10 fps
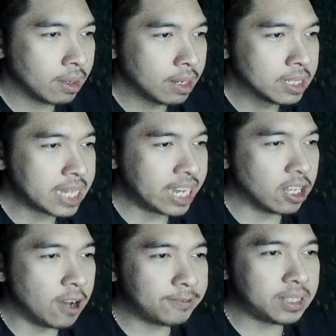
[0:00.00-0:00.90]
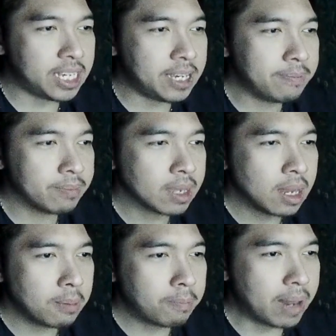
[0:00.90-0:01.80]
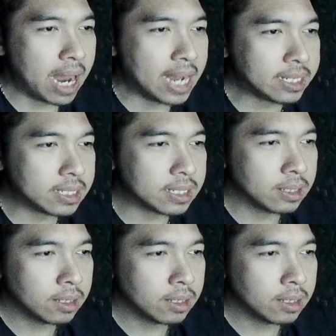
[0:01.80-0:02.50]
sine of t plus